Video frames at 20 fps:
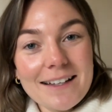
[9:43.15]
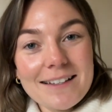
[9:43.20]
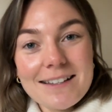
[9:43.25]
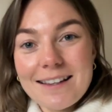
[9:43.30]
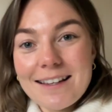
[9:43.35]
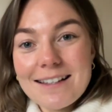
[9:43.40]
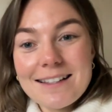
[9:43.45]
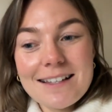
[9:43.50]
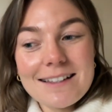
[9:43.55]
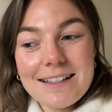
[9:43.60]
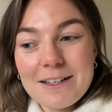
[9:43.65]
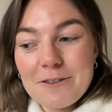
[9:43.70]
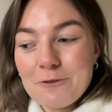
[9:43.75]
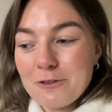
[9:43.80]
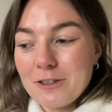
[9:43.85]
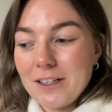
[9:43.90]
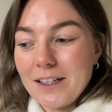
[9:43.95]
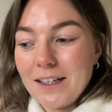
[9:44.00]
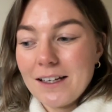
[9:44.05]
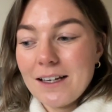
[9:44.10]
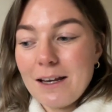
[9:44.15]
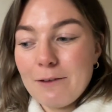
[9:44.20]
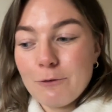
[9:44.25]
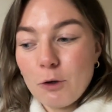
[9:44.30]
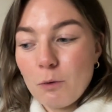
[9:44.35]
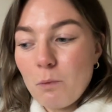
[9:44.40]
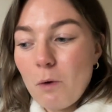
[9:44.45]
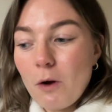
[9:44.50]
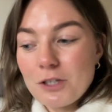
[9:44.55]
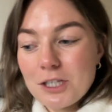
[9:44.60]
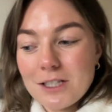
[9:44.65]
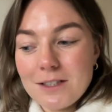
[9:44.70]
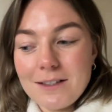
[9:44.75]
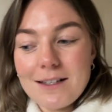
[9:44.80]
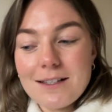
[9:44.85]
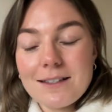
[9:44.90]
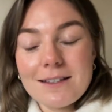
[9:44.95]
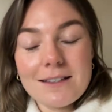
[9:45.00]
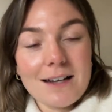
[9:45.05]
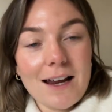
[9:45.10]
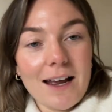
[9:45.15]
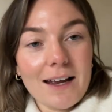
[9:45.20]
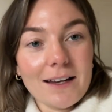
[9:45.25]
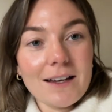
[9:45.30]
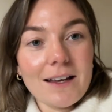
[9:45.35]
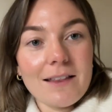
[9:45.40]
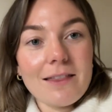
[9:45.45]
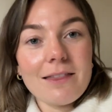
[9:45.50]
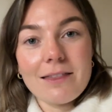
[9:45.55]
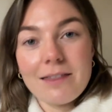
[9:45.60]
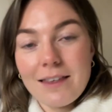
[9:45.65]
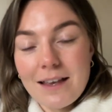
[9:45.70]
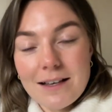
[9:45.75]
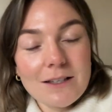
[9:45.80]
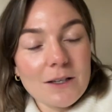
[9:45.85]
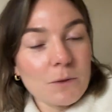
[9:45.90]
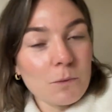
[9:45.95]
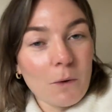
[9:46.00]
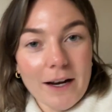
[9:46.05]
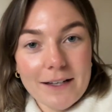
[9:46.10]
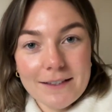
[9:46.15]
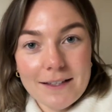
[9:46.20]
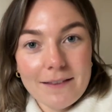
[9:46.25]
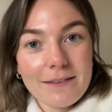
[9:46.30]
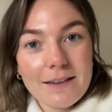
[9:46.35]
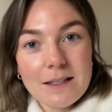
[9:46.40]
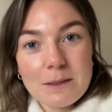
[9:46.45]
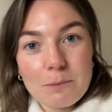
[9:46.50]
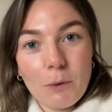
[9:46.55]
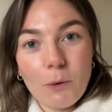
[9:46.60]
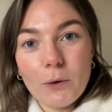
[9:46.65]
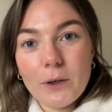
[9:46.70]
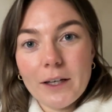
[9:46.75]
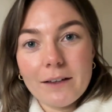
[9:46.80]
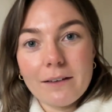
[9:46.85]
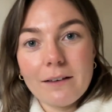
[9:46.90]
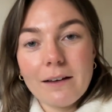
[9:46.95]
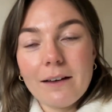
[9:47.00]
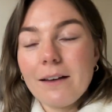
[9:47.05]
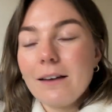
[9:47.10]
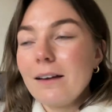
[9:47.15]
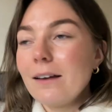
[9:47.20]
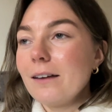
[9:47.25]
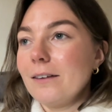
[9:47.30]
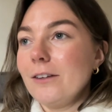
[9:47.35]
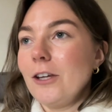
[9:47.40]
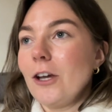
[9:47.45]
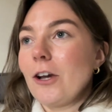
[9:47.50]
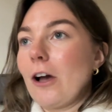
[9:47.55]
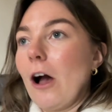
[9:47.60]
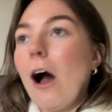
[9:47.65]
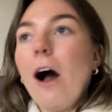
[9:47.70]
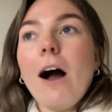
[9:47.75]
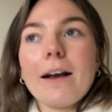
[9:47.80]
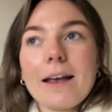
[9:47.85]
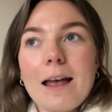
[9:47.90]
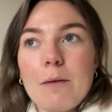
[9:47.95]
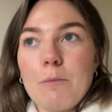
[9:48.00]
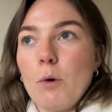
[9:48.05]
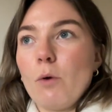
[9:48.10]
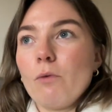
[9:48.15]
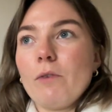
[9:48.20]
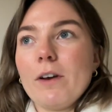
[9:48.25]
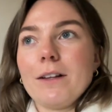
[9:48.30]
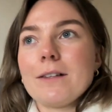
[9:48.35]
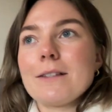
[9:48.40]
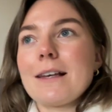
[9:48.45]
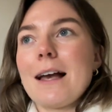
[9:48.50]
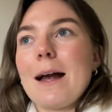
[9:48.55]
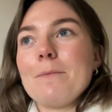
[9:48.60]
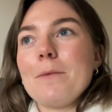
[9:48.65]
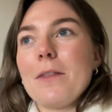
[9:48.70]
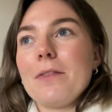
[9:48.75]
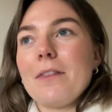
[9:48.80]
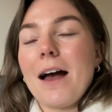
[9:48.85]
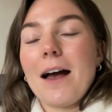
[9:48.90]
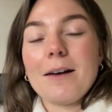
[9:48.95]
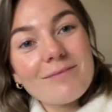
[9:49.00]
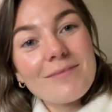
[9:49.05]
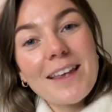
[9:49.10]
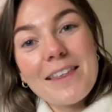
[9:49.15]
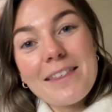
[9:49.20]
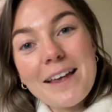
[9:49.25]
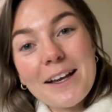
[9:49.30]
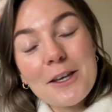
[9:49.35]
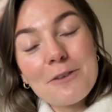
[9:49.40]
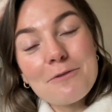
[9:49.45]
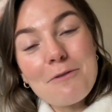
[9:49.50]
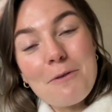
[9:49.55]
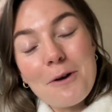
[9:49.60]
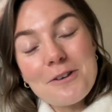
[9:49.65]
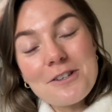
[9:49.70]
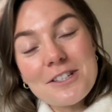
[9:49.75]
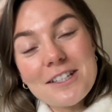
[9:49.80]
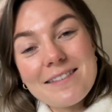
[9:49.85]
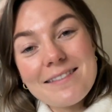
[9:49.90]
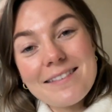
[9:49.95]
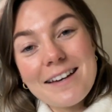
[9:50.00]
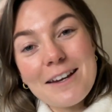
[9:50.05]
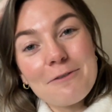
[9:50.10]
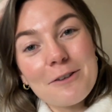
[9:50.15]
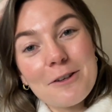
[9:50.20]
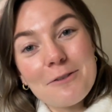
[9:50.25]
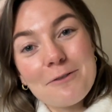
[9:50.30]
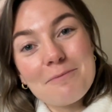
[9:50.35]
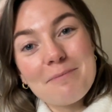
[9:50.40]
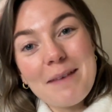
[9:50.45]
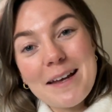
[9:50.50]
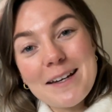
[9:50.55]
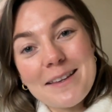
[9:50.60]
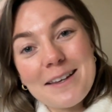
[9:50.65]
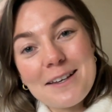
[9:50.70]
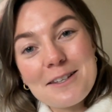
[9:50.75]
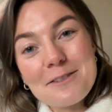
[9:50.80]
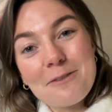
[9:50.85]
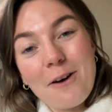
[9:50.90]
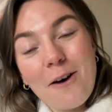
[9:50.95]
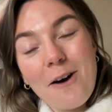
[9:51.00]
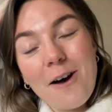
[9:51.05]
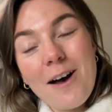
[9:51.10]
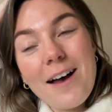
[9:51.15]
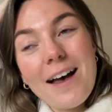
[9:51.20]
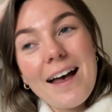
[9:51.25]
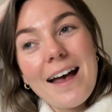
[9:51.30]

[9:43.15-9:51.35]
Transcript: So this is literally, if you're watching this tonight, this is what I did this morning. You can't get more real time than that. Thank you for watching if you've made it this far.